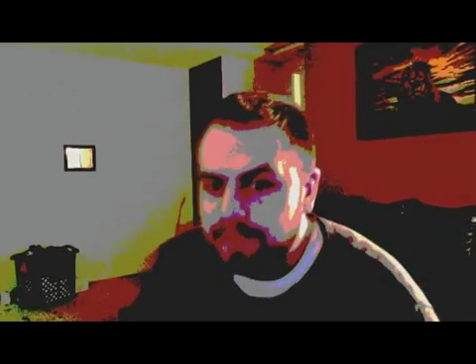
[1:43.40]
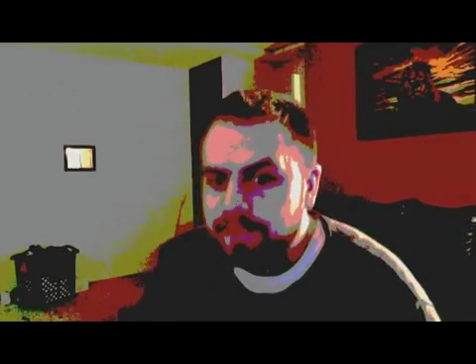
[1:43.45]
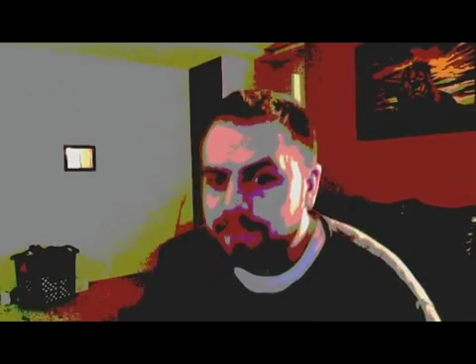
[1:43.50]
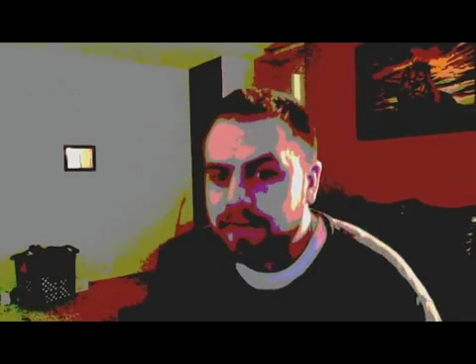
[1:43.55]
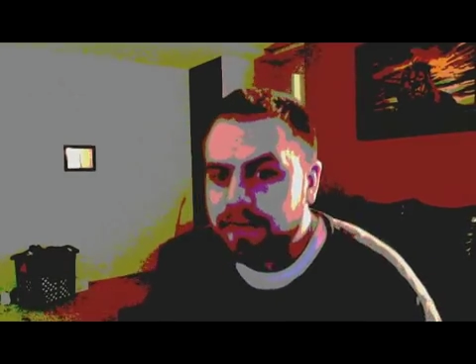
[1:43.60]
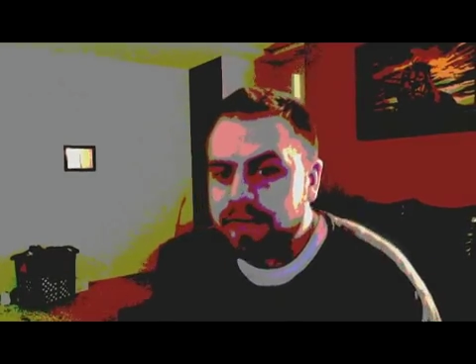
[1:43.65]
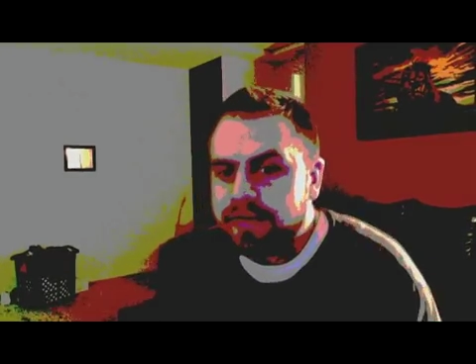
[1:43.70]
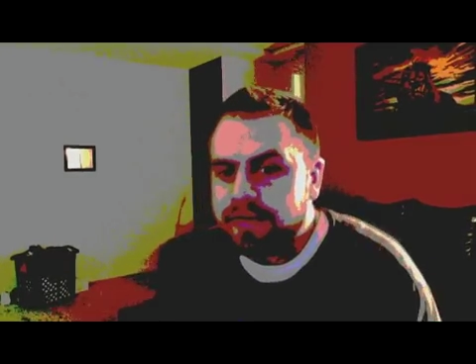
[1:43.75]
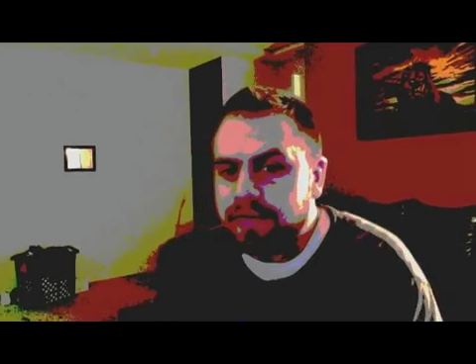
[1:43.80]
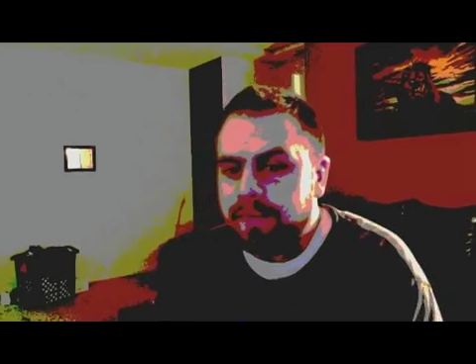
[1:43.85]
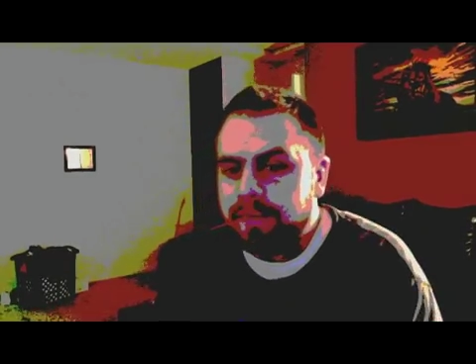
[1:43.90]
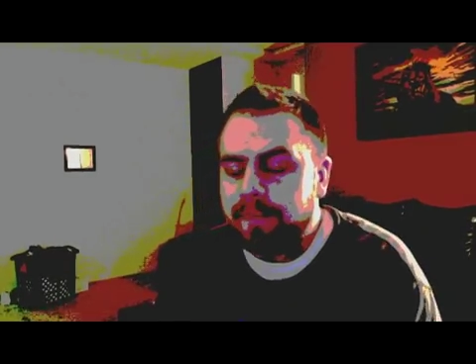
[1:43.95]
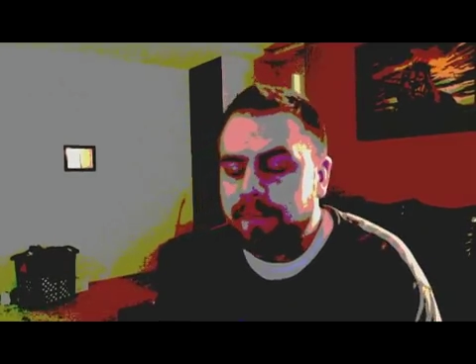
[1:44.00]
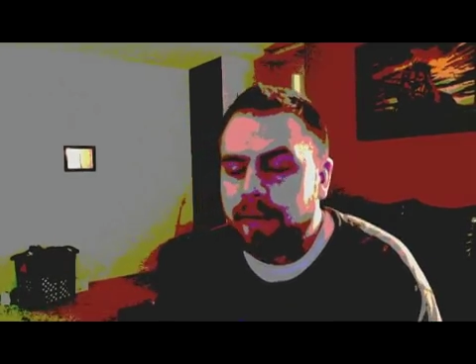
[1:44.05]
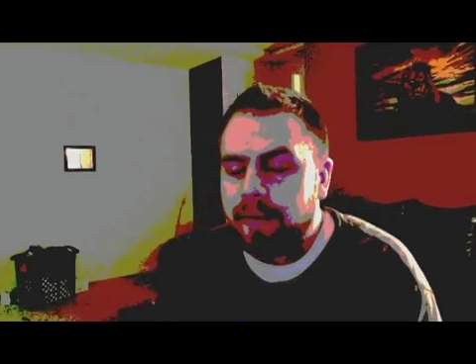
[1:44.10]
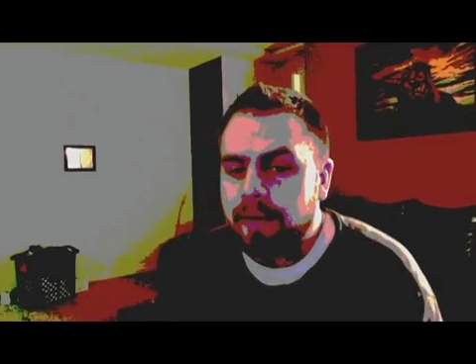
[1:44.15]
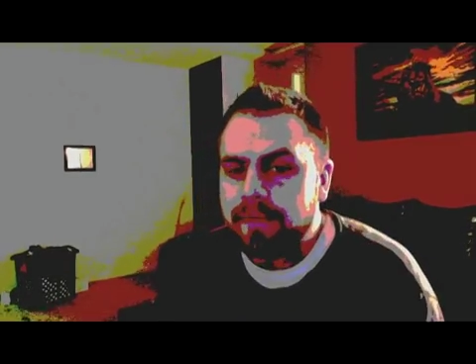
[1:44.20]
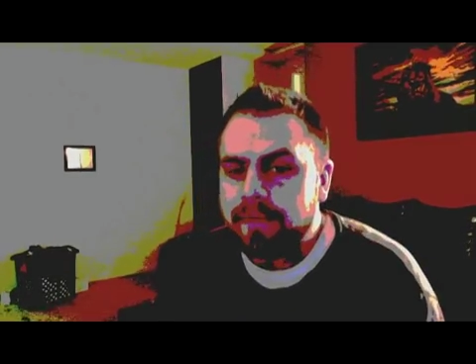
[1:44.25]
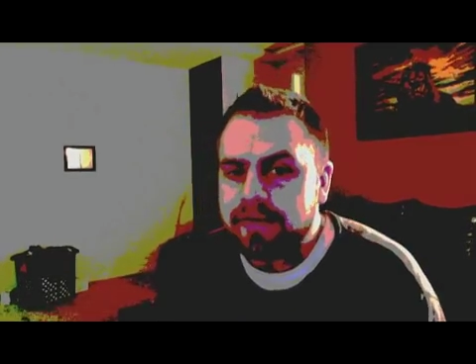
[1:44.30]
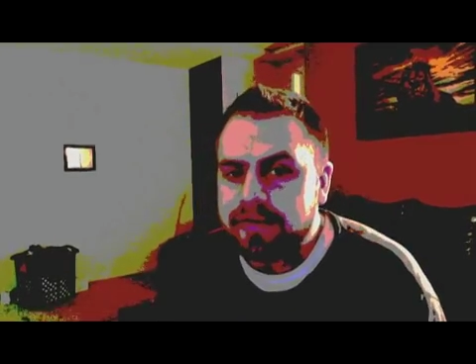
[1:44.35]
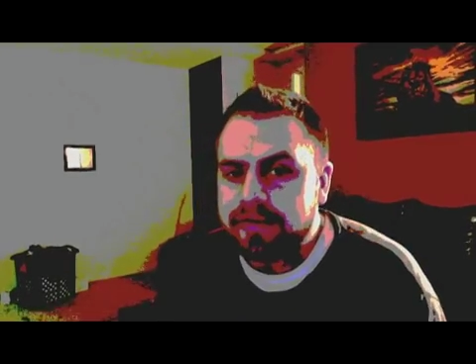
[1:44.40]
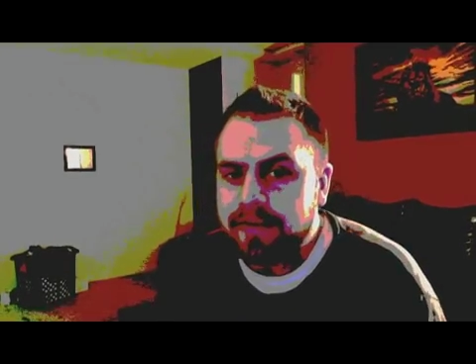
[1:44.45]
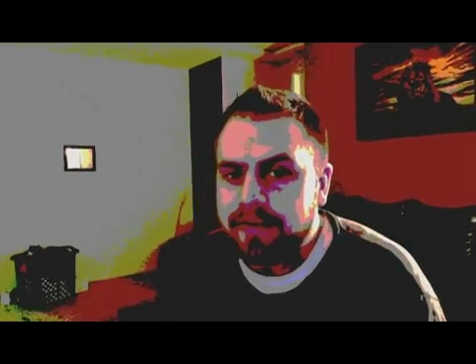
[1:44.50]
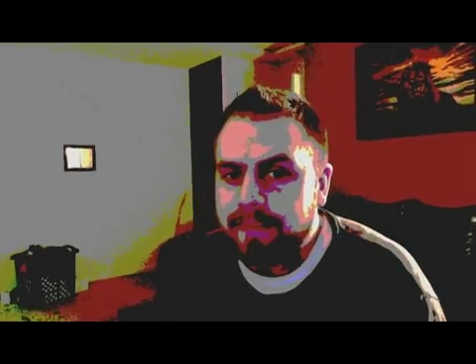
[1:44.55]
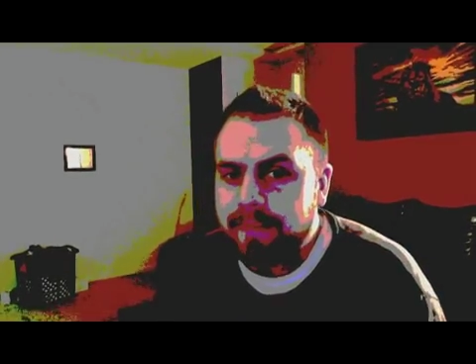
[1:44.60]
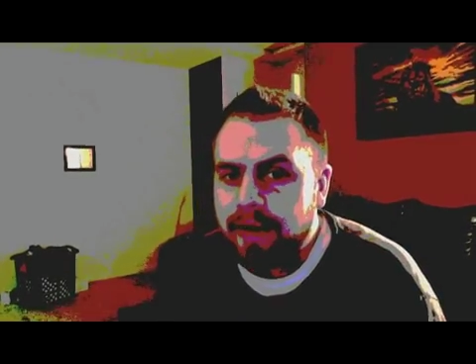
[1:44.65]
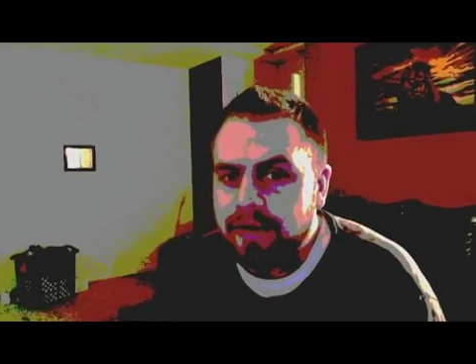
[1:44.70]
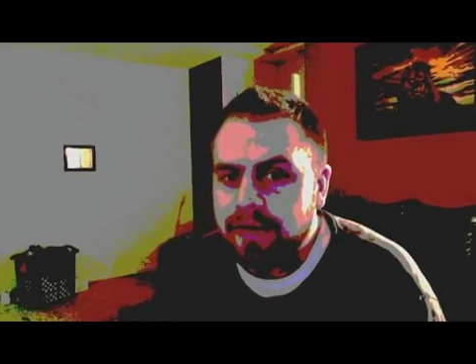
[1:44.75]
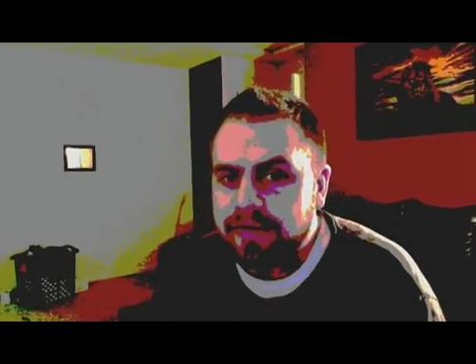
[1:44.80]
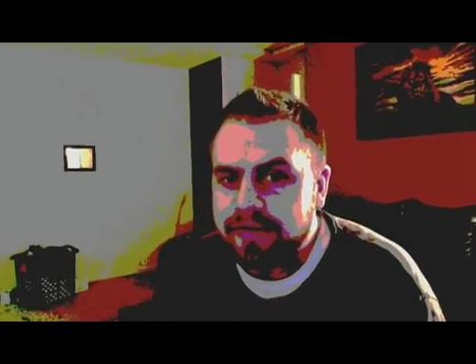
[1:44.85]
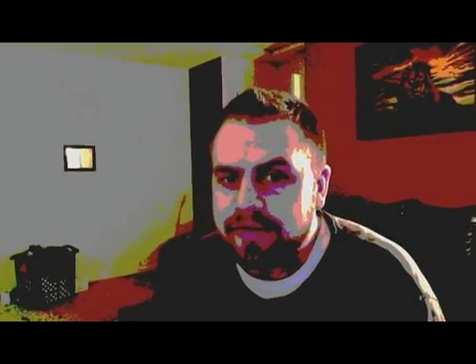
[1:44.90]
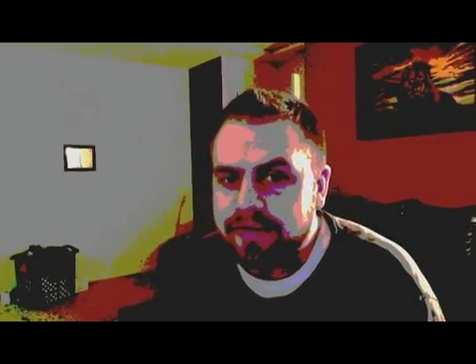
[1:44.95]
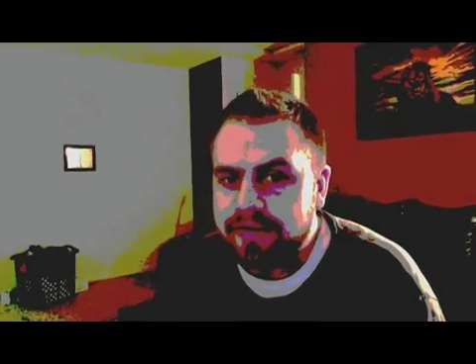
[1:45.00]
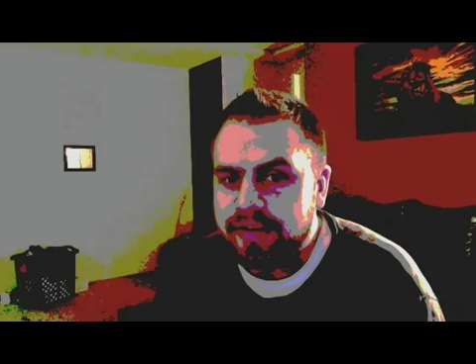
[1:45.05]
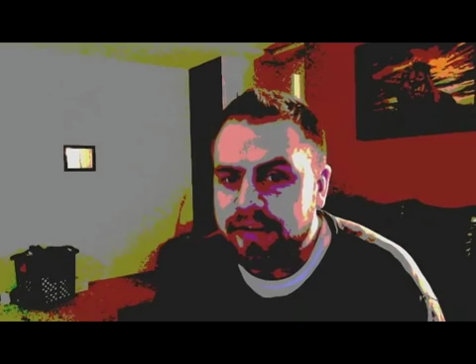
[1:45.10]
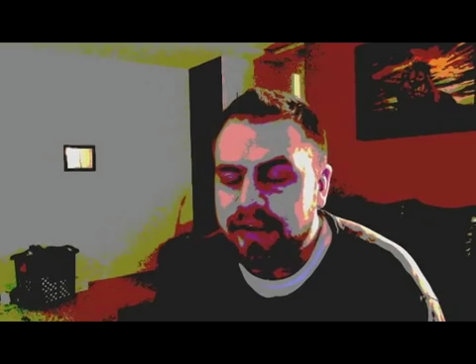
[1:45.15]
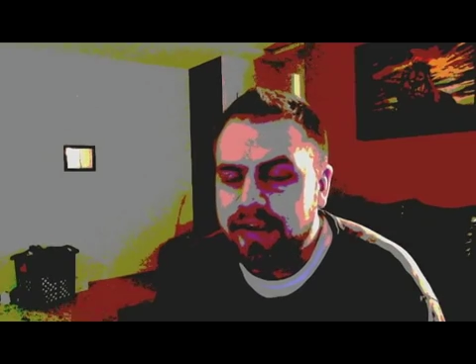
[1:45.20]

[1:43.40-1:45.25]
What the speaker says: in some apartments, some houses,